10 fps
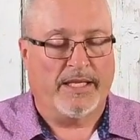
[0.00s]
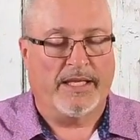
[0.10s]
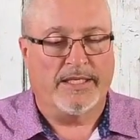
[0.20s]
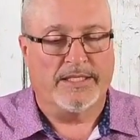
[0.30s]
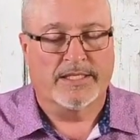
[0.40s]

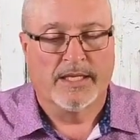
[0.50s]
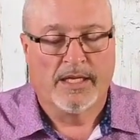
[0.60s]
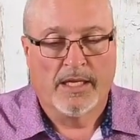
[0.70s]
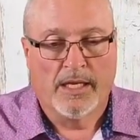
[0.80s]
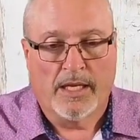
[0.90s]
He's
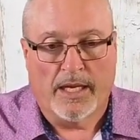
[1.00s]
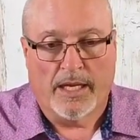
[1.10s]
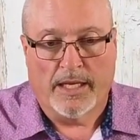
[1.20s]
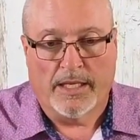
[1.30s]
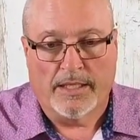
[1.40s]

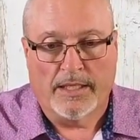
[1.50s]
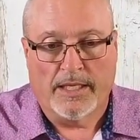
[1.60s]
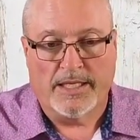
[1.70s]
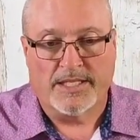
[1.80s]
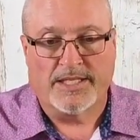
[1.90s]
uh,
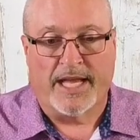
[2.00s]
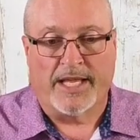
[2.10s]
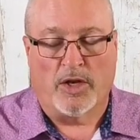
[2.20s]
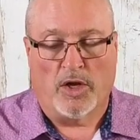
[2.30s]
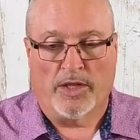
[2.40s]
he's
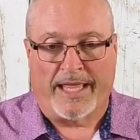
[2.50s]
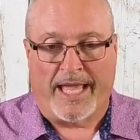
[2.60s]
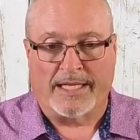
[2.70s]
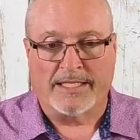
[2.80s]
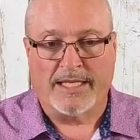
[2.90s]
done all
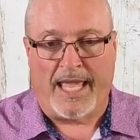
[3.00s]
that,